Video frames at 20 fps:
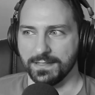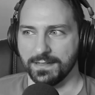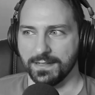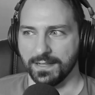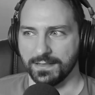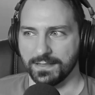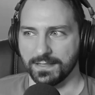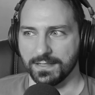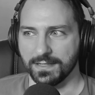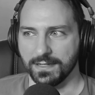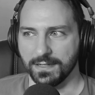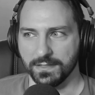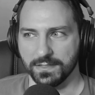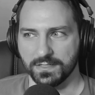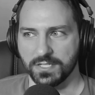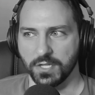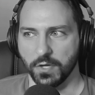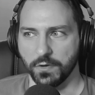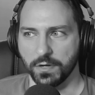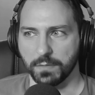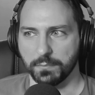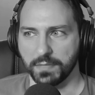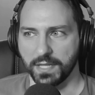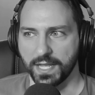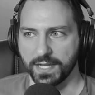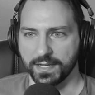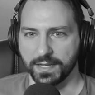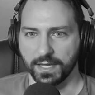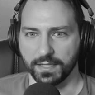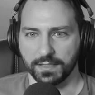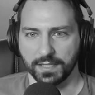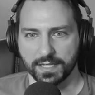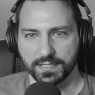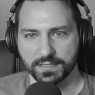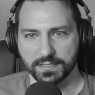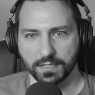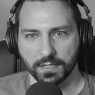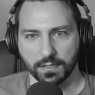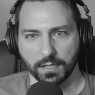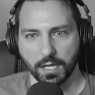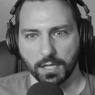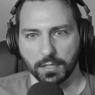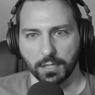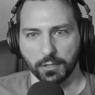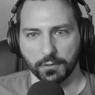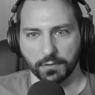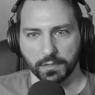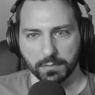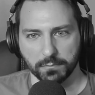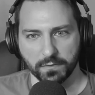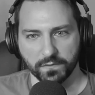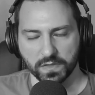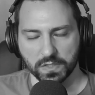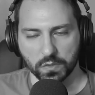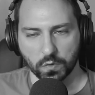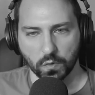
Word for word: but the the token black guy lasted a lot longer in the movie than